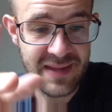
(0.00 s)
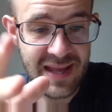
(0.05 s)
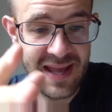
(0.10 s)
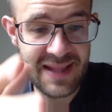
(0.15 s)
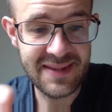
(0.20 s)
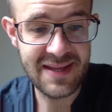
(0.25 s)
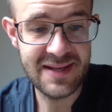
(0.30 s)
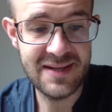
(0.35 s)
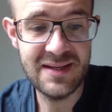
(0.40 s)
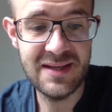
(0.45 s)

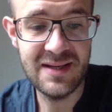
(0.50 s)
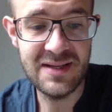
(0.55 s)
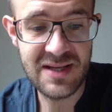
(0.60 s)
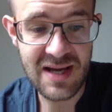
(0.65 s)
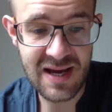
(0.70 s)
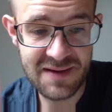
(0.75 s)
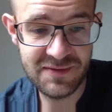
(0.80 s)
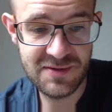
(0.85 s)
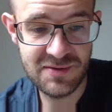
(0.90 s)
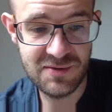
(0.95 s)
And then in the
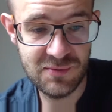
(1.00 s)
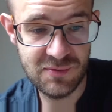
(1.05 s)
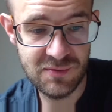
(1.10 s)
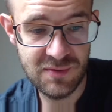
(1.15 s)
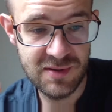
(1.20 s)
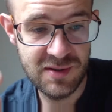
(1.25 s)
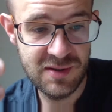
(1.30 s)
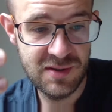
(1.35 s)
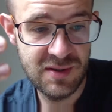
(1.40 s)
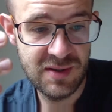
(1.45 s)
afternoon,
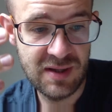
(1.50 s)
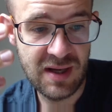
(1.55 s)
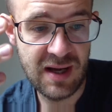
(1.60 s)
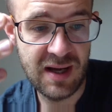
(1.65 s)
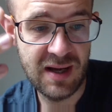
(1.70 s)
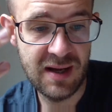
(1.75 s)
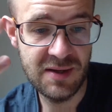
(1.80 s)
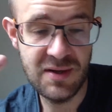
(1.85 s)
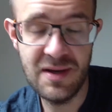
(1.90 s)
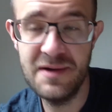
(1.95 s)

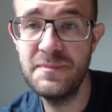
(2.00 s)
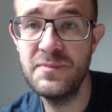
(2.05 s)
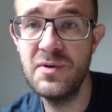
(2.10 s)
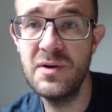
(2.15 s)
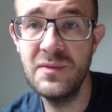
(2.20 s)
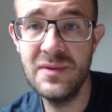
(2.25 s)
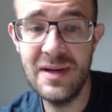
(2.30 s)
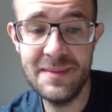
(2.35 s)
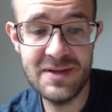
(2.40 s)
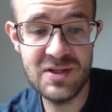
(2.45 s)
you have
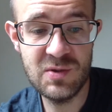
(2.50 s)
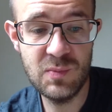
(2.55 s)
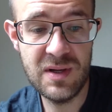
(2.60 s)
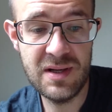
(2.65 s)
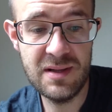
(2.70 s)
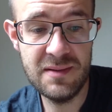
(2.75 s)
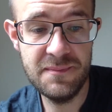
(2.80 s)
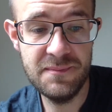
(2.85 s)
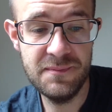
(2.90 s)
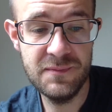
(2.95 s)
program as
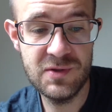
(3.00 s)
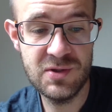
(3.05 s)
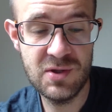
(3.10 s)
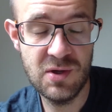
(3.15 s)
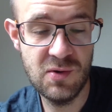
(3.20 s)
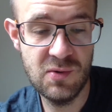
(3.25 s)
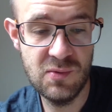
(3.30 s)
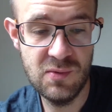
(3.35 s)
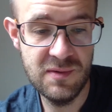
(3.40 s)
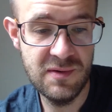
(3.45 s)
well.
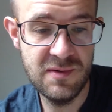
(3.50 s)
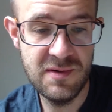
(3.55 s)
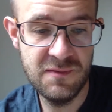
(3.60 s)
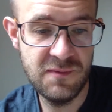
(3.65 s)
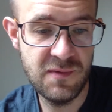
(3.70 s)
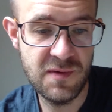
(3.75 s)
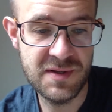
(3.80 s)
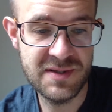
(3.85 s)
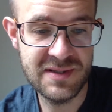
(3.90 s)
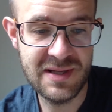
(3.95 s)
So,
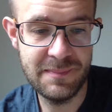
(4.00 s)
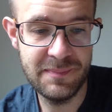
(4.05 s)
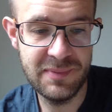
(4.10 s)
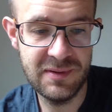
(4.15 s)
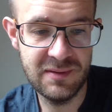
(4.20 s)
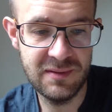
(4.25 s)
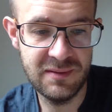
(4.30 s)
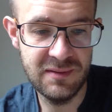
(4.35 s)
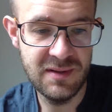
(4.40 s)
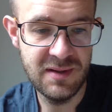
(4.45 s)
for
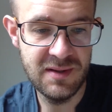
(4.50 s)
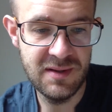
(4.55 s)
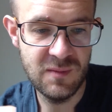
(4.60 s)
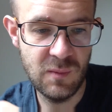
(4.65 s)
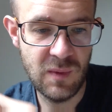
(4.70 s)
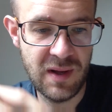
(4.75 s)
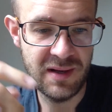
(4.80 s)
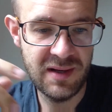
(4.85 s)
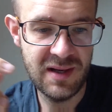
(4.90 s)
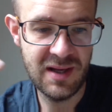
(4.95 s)
example,
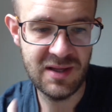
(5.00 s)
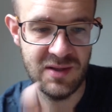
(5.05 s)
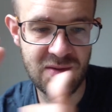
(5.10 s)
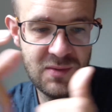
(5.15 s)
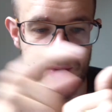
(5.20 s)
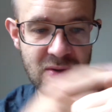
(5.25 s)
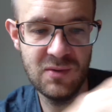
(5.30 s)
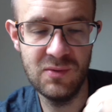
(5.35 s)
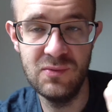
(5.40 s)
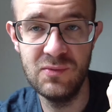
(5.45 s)
one day
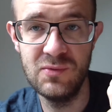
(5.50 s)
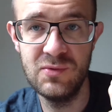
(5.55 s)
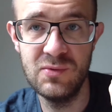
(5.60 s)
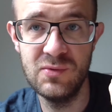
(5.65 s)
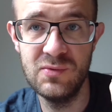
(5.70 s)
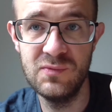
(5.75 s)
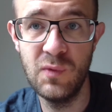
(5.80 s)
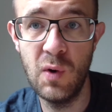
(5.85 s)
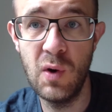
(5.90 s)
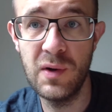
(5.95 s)
you go to
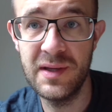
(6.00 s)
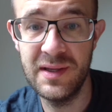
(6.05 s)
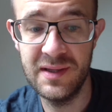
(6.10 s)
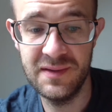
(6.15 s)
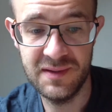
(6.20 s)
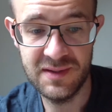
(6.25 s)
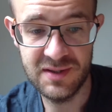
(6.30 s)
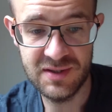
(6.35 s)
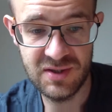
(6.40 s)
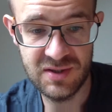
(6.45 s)

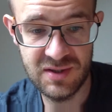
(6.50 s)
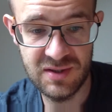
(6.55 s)
walking